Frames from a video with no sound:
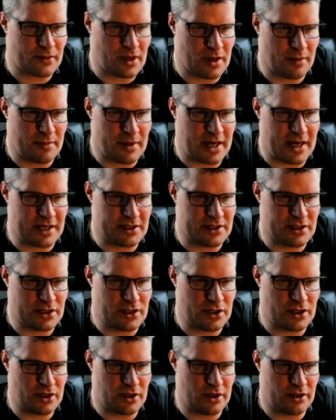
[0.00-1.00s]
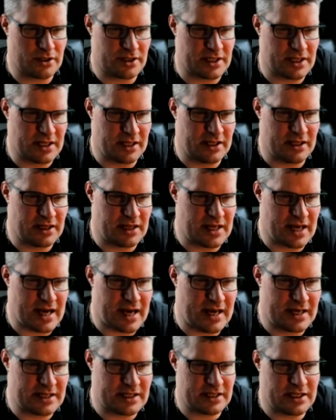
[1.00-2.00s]
but it's not in
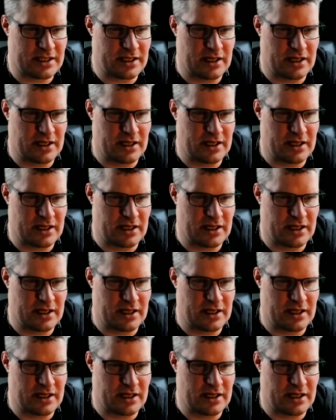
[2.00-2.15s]
that